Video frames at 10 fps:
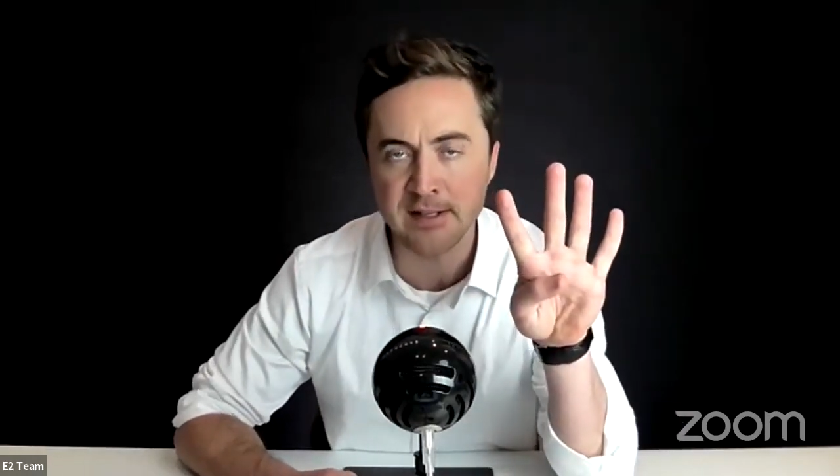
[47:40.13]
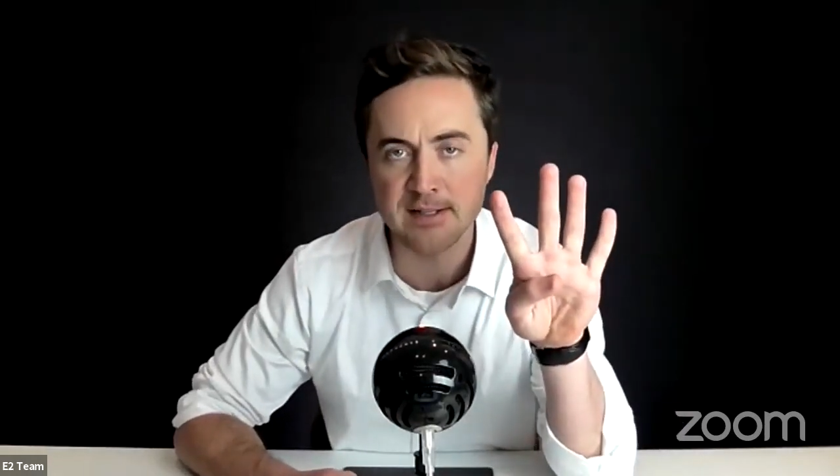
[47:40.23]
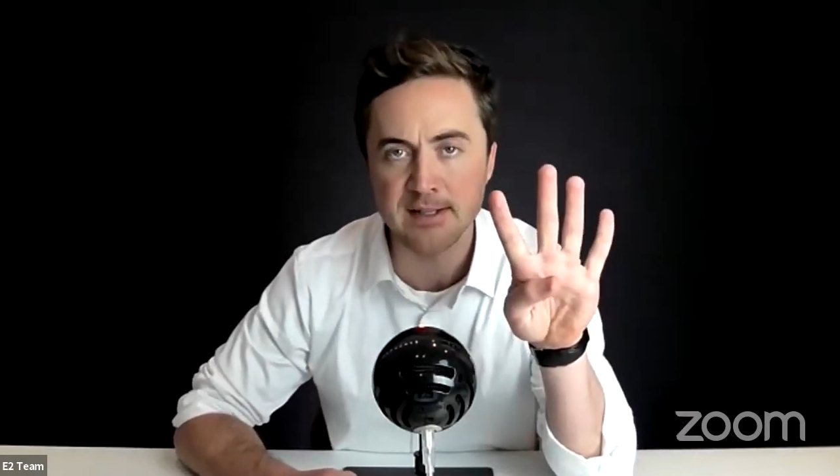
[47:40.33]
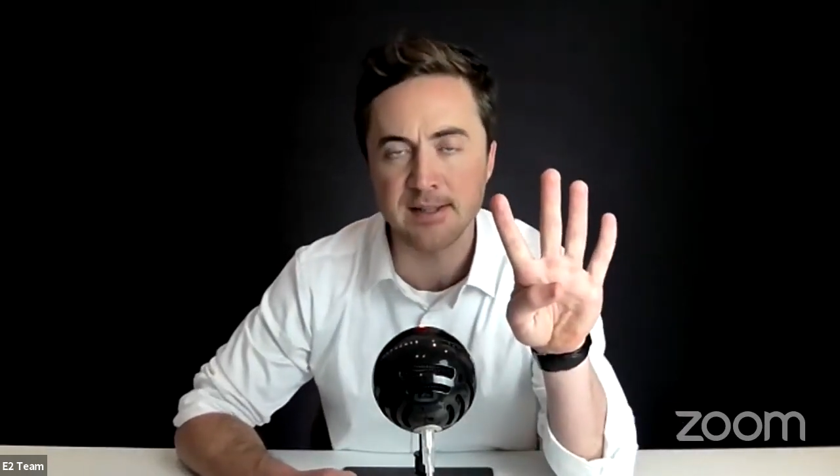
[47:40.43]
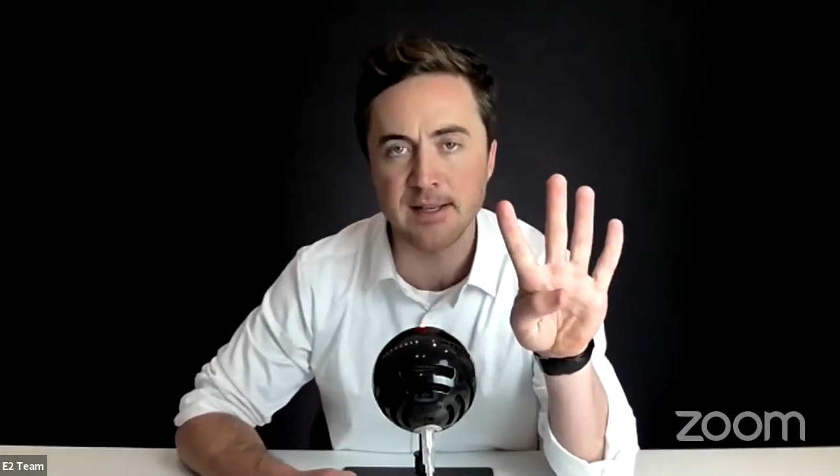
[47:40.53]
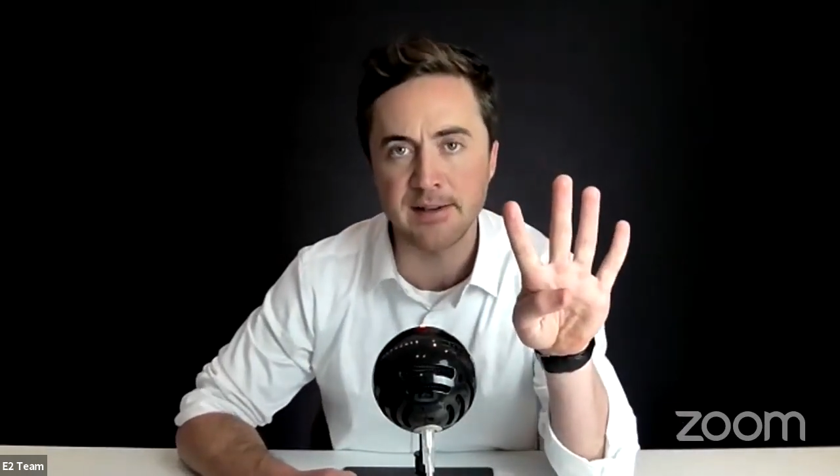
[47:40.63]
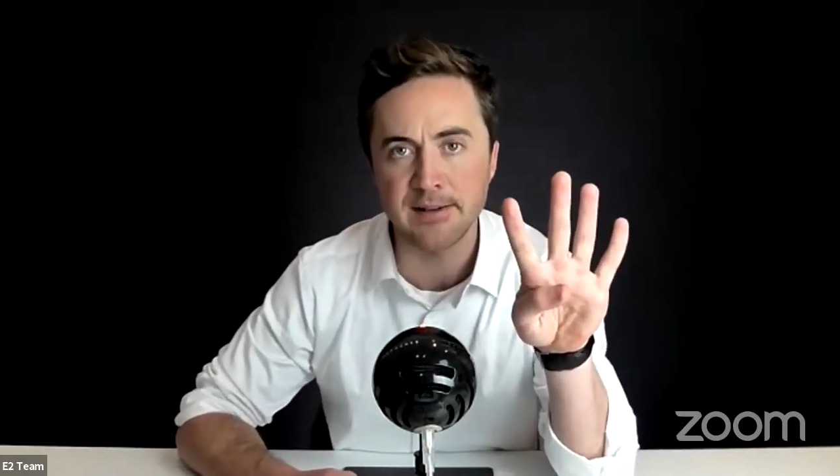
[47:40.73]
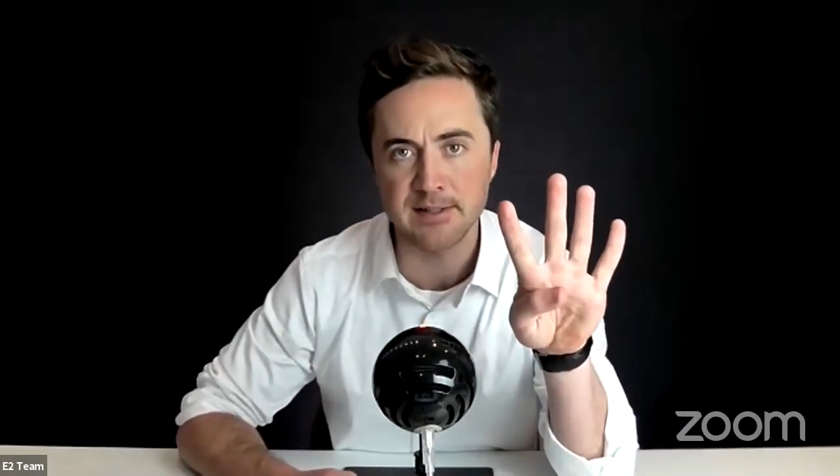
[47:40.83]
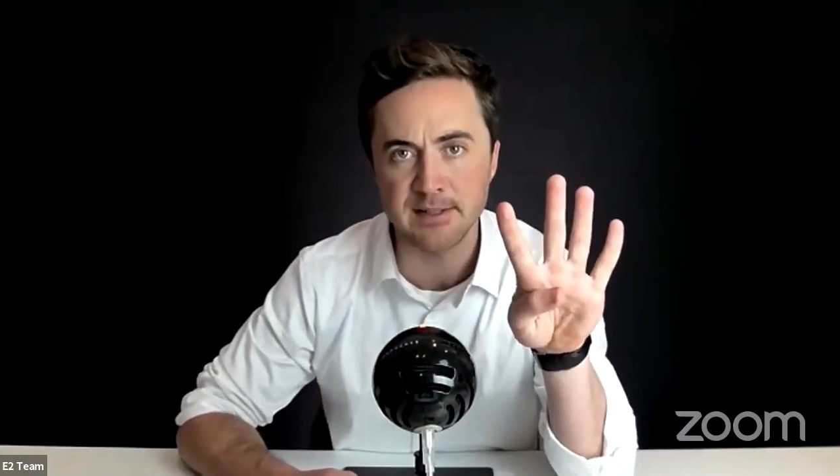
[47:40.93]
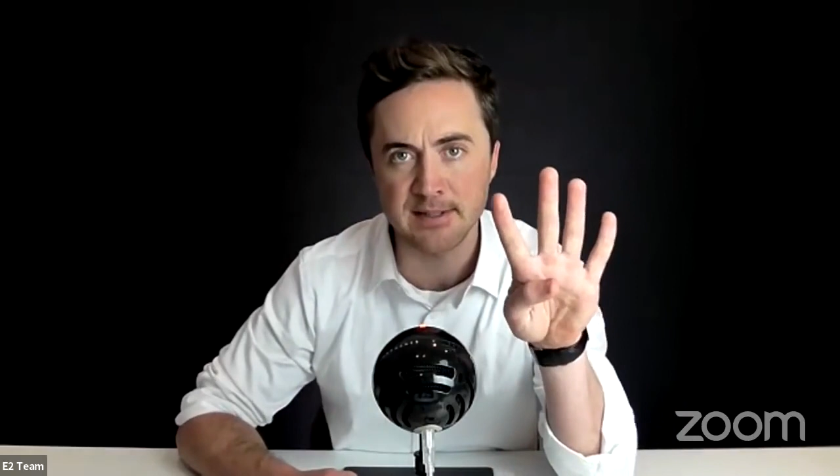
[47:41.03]
that the IELTS
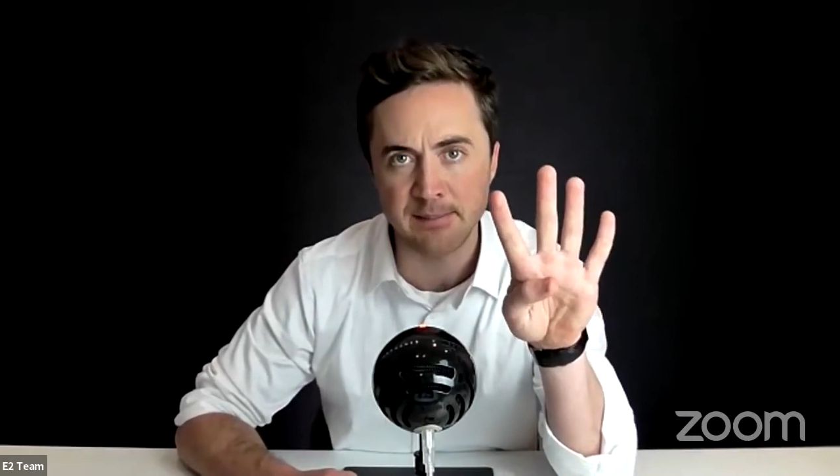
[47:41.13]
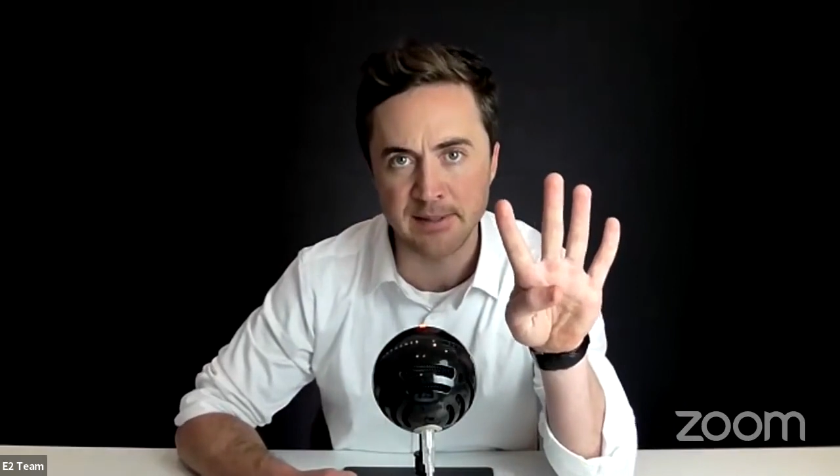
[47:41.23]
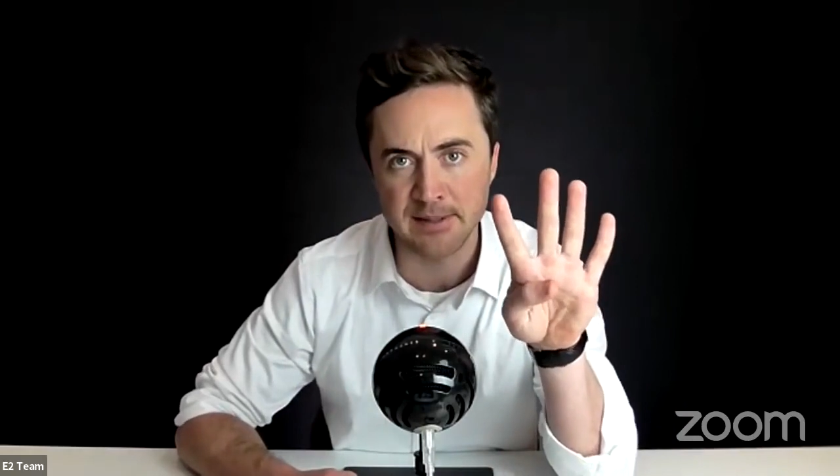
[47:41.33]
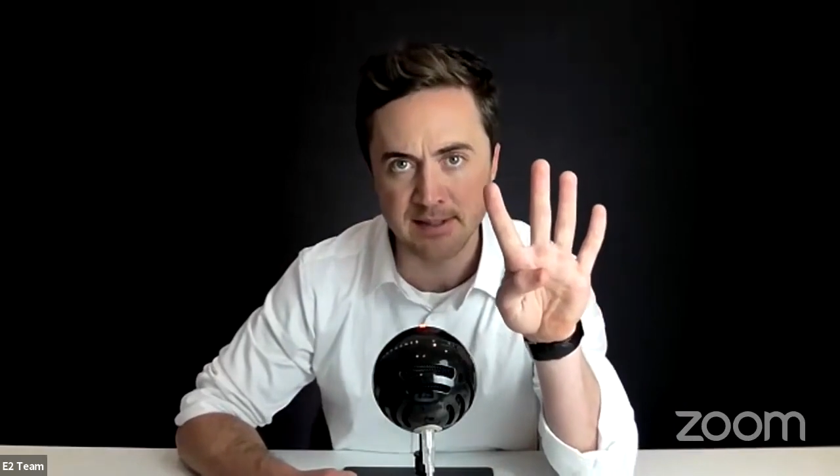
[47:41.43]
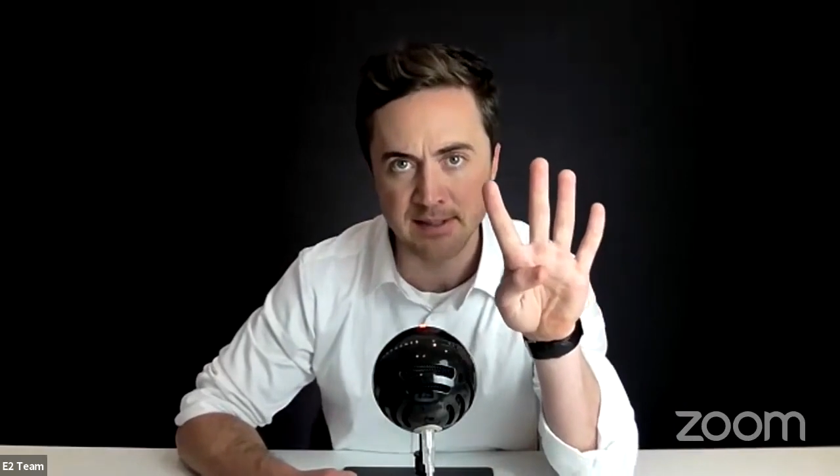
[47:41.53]
examiners